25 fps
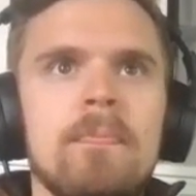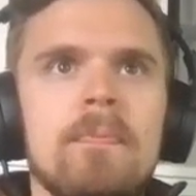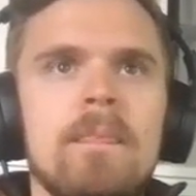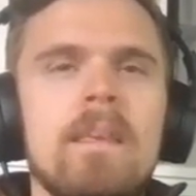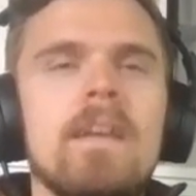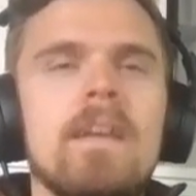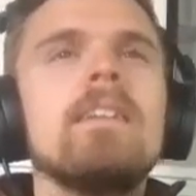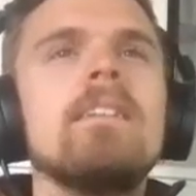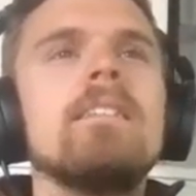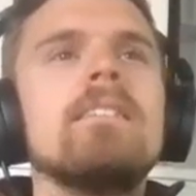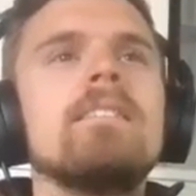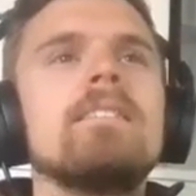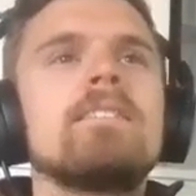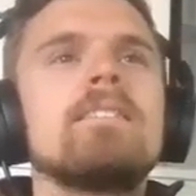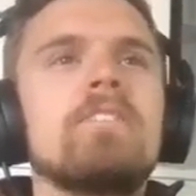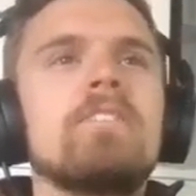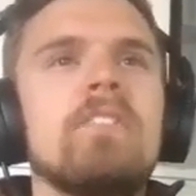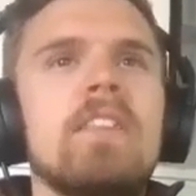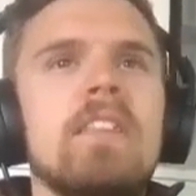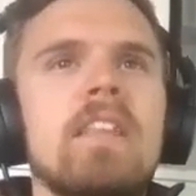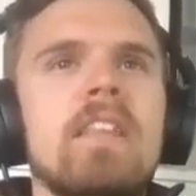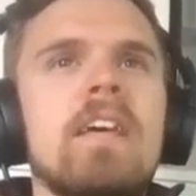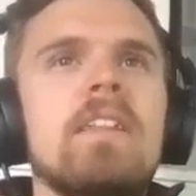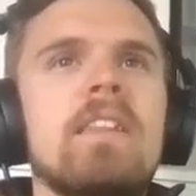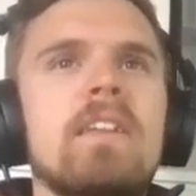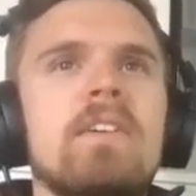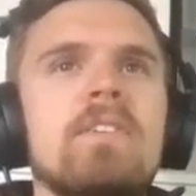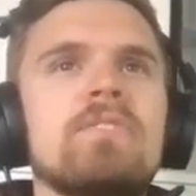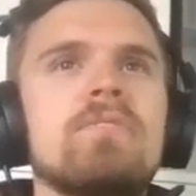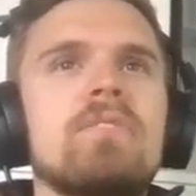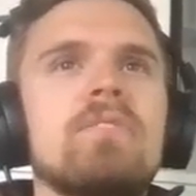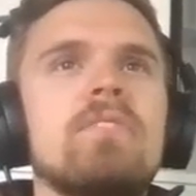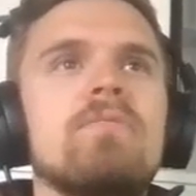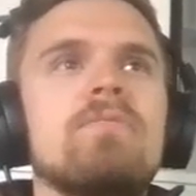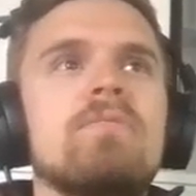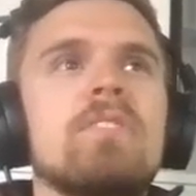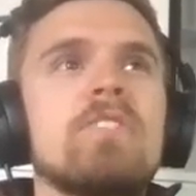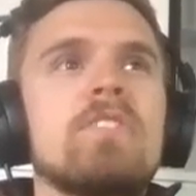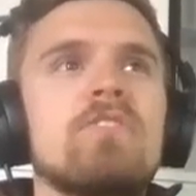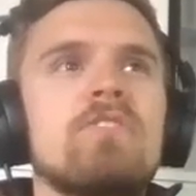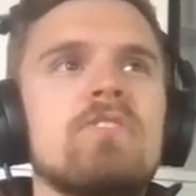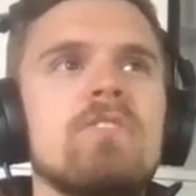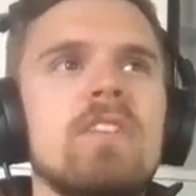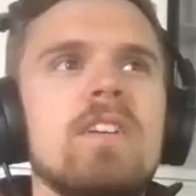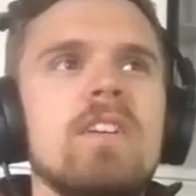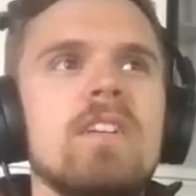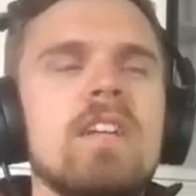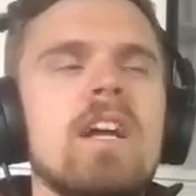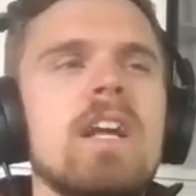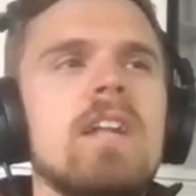And so that was very frustrating.